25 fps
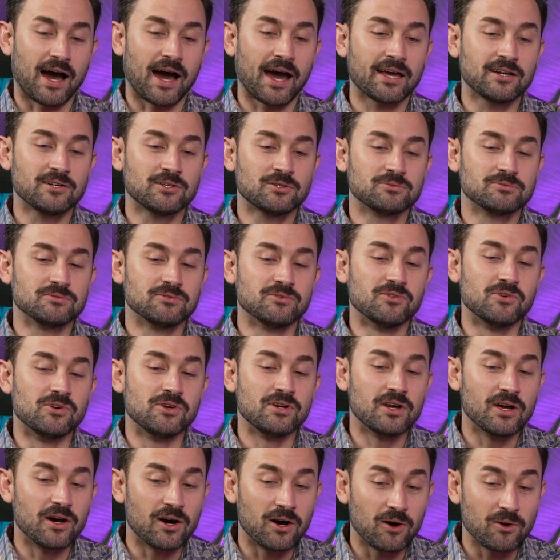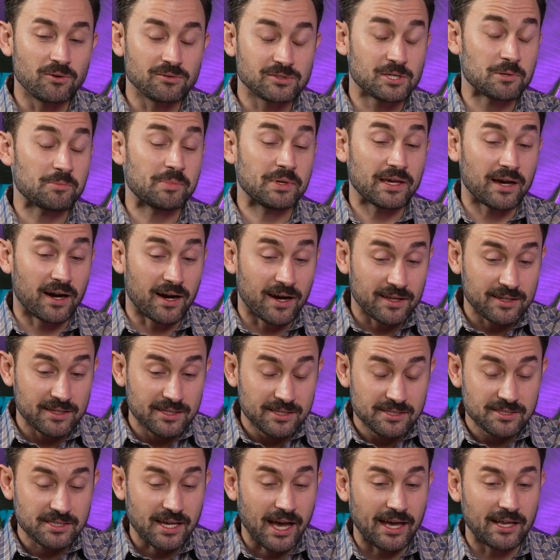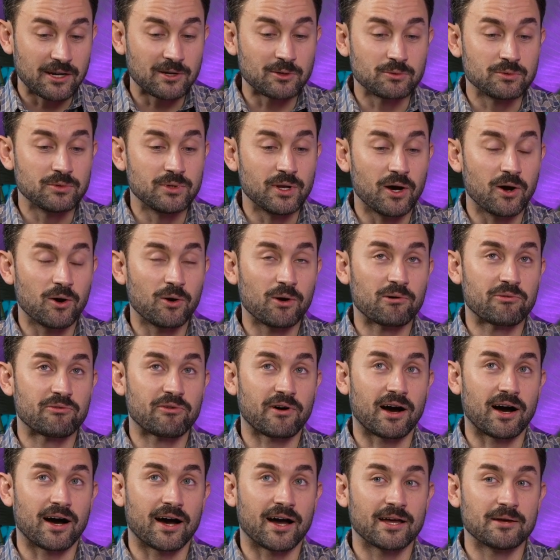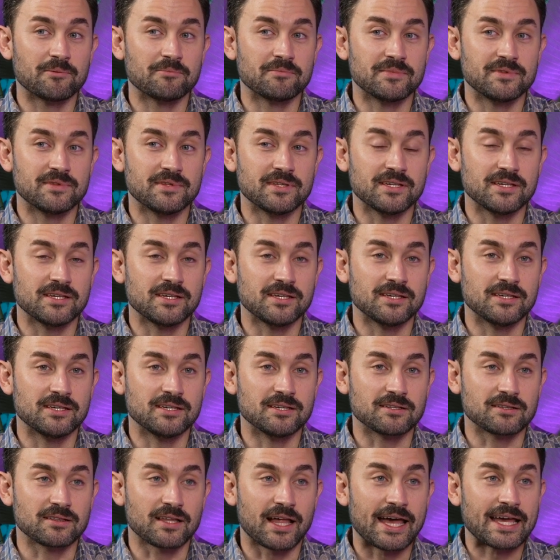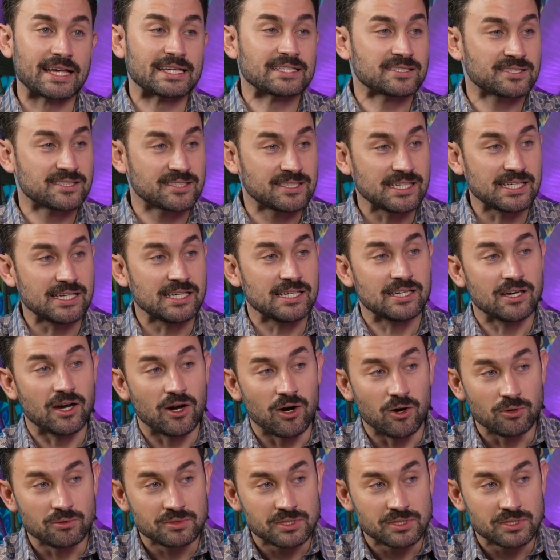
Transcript: I don't know, to be honest, I don't know if I'm the like CEO